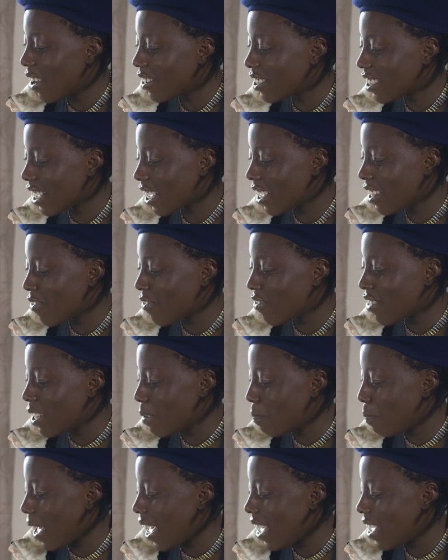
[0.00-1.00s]
was just like in a
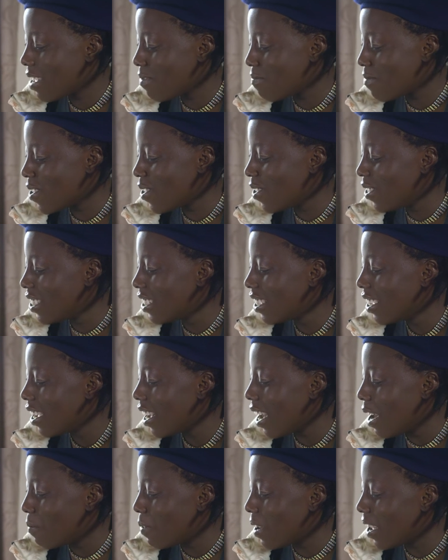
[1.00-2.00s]
really petty mood
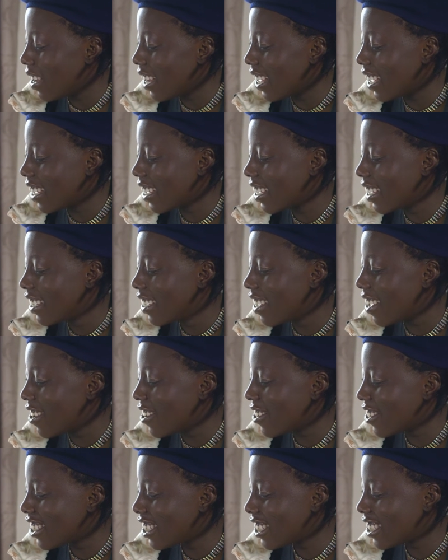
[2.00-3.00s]
about like
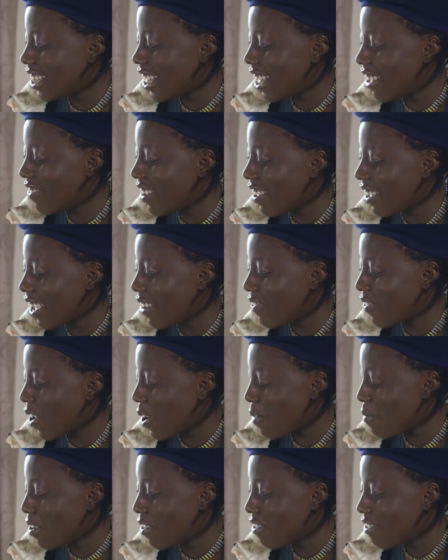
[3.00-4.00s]
girls that I've
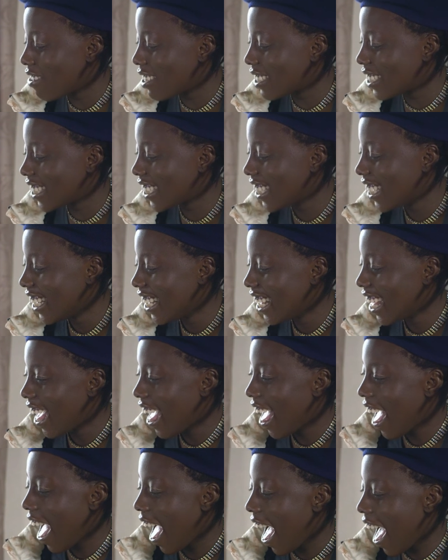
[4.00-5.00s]
come across.
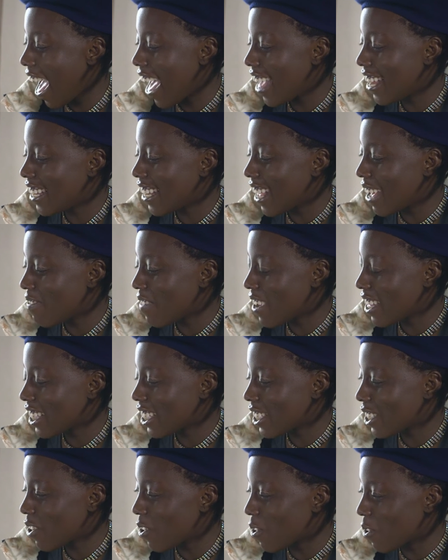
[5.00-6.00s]
And I made a
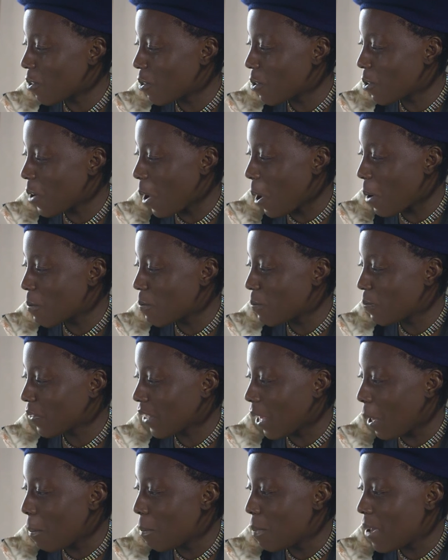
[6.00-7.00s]
song called
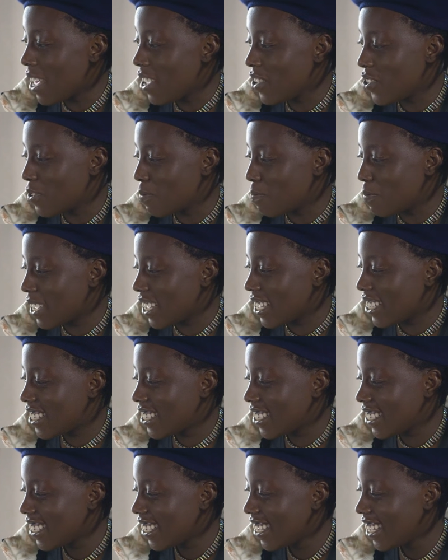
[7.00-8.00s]
Major
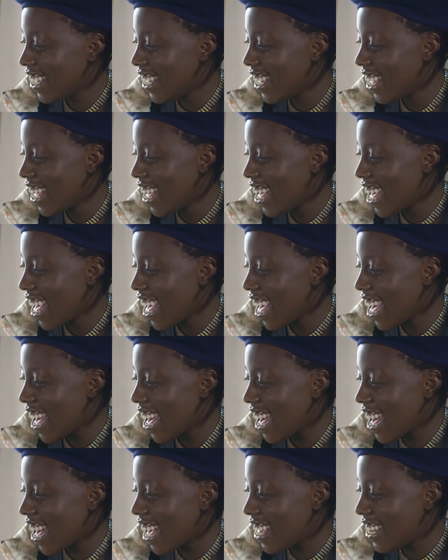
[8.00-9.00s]
Bitch.
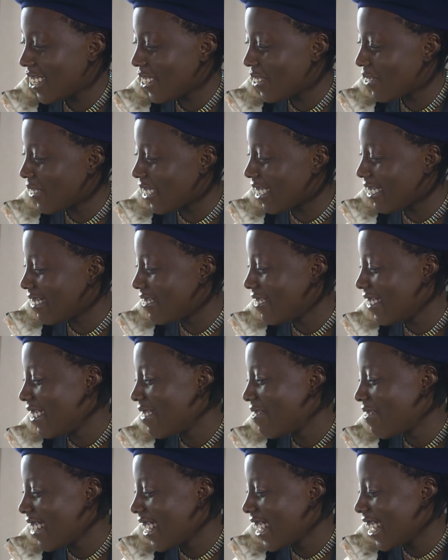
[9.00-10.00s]
And I
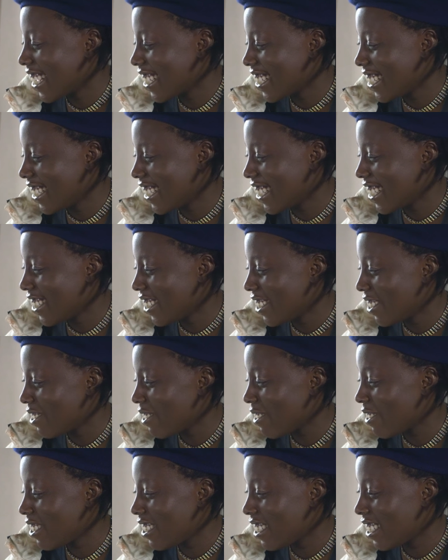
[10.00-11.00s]
play actually, because it's
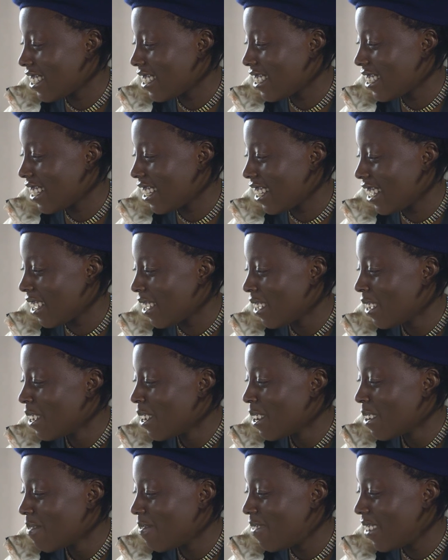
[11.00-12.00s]
so silly.
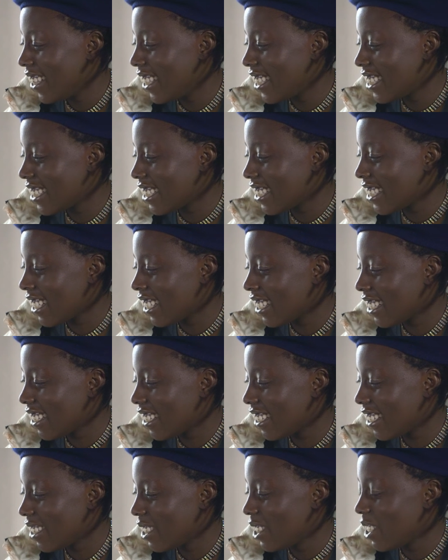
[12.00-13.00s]
But this is like
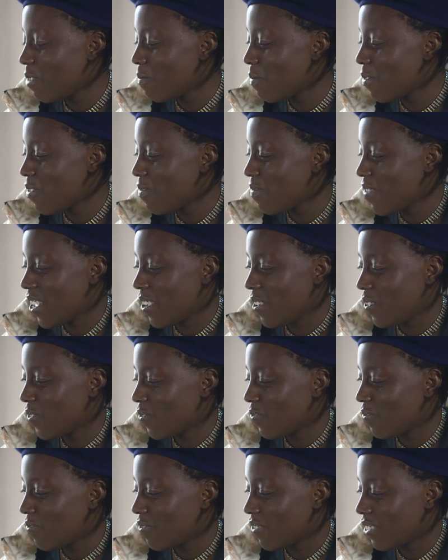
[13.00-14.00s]
an example of me
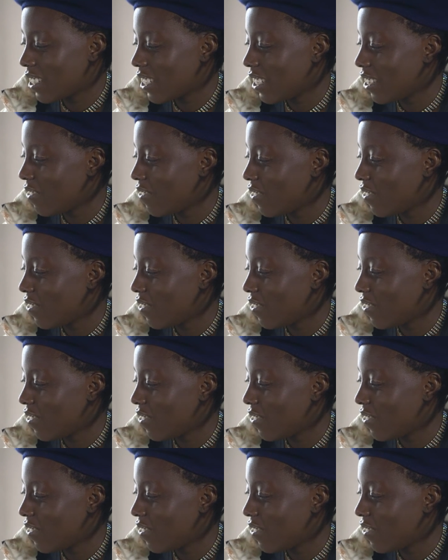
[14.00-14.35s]
kind